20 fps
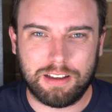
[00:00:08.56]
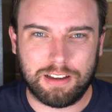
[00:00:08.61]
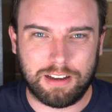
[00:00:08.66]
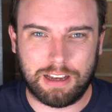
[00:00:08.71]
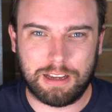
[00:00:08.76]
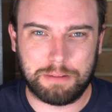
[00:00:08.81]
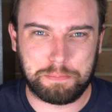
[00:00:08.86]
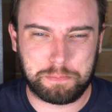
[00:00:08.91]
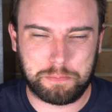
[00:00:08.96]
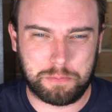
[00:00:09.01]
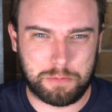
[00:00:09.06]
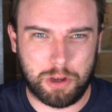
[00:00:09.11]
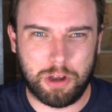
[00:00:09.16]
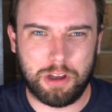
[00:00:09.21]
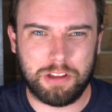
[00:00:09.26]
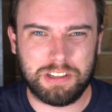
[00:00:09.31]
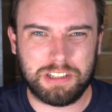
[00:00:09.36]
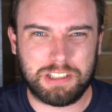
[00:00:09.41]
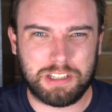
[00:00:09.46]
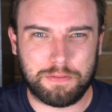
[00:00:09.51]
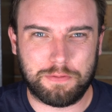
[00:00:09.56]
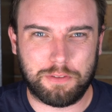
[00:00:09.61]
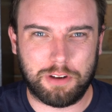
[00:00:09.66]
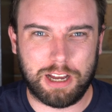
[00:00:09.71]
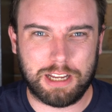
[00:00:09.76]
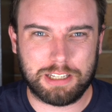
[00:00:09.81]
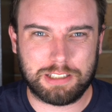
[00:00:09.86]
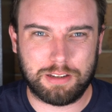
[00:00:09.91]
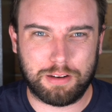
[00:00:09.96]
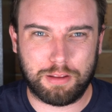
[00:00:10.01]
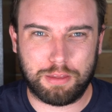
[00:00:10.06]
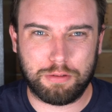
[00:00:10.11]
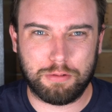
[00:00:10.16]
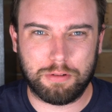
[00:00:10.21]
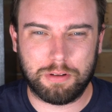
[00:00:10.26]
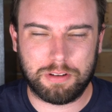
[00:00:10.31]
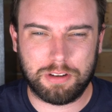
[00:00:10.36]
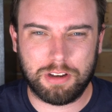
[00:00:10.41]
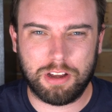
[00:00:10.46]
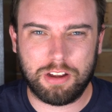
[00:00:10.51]
I heard this advice and
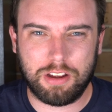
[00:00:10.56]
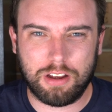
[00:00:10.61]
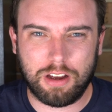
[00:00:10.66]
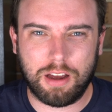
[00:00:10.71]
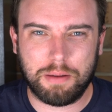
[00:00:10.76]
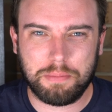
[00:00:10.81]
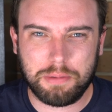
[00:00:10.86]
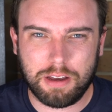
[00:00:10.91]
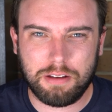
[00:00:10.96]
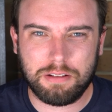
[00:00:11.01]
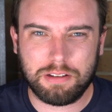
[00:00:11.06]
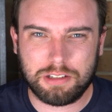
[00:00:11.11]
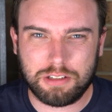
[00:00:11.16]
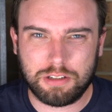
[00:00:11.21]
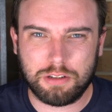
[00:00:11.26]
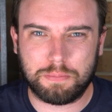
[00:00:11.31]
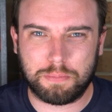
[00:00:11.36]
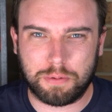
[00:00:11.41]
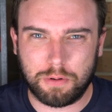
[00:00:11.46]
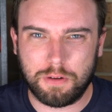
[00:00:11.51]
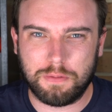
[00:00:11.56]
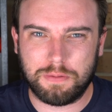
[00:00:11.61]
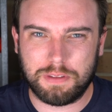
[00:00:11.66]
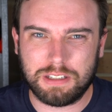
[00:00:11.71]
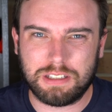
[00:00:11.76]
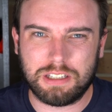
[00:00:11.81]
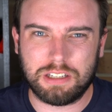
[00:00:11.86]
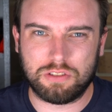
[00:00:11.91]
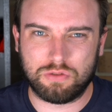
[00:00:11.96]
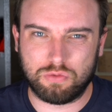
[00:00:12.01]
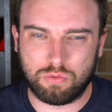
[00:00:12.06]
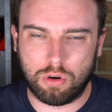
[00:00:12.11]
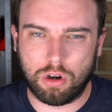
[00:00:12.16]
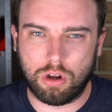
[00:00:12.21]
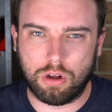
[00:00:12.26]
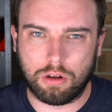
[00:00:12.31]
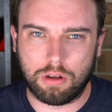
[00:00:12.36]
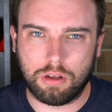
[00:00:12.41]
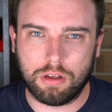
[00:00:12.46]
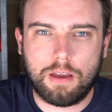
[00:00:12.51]
thought, no, I'm going to prove this is
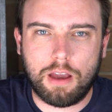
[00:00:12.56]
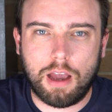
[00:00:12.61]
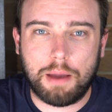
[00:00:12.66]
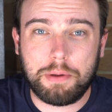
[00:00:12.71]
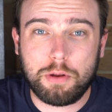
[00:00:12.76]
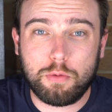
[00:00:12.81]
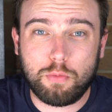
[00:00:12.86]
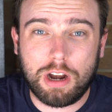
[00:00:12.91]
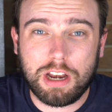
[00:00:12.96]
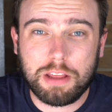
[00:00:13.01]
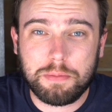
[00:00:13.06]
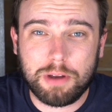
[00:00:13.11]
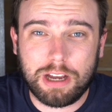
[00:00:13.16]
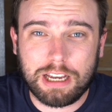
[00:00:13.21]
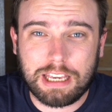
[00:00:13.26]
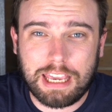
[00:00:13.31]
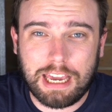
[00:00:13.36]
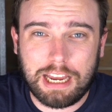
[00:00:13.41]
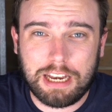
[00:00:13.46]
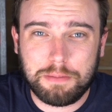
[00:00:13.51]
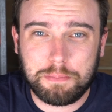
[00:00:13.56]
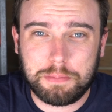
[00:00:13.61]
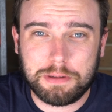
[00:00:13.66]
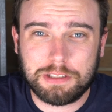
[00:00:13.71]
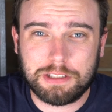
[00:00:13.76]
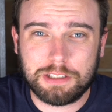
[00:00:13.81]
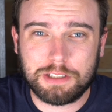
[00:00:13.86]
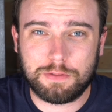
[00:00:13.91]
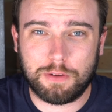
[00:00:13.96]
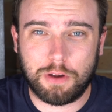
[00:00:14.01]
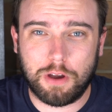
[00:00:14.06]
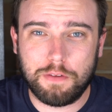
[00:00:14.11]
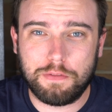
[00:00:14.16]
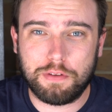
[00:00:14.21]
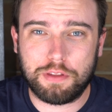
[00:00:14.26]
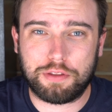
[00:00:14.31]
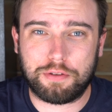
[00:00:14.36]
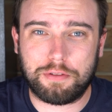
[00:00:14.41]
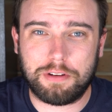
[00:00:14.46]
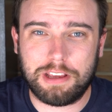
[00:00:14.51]
wrong. I've been running my accounting business for
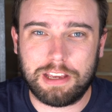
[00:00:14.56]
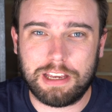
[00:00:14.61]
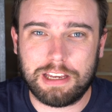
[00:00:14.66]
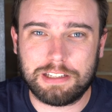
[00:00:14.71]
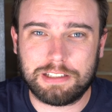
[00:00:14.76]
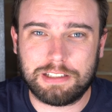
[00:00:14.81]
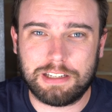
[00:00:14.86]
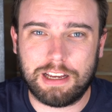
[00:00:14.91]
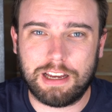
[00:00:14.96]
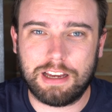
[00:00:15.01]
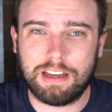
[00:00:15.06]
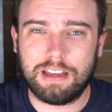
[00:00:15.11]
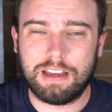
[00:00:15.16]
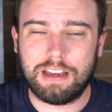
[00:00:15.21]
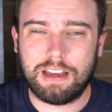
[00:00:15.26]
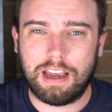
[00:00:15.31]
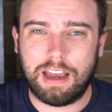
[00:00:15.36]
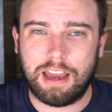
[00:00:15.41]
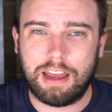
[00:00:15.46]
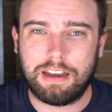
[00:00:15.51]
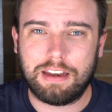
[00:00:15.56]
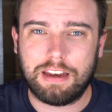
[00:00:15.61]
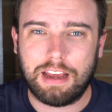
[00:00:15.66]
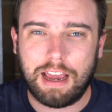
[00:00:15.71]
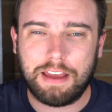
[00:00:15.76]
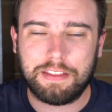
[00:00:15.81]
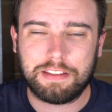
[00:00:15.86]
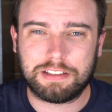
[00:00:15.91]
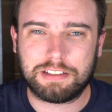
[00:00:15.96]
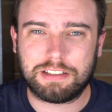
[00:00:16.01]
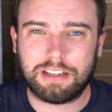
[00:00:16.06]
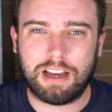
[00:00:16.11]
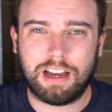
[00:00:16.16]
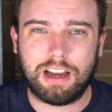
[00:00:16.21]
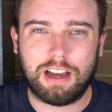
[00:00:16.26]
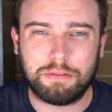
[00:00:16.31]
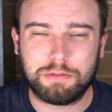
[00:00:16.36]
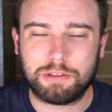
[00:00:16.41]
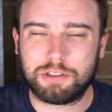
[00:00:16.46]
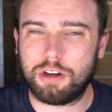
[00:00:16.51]
over three years now, and at the
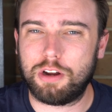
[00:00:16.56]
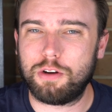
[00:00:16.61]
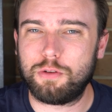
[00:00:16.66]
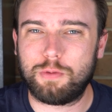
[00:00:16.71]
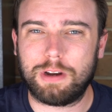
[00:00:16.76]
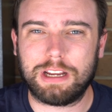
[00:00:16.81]
start, I was told